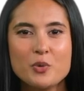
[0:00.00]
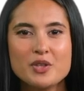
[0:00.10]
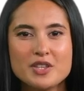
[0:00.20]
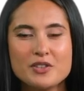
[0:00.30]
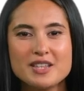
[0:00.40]

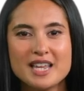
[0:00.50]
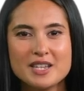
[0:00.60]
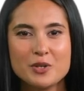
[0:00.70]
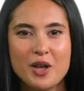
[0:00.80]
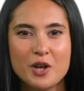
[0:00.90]
with their
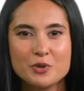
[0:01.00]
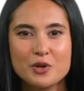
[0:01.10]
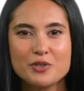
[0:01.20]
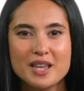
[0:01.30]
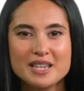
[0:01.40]
debut
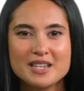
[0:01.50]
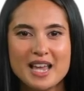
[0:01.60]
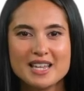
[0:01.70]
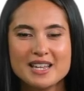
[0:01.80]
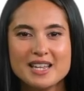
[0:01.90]
album in
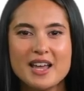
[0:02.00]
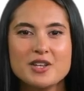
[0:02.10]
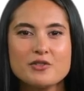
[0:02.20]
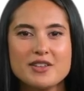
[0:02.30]
nineteen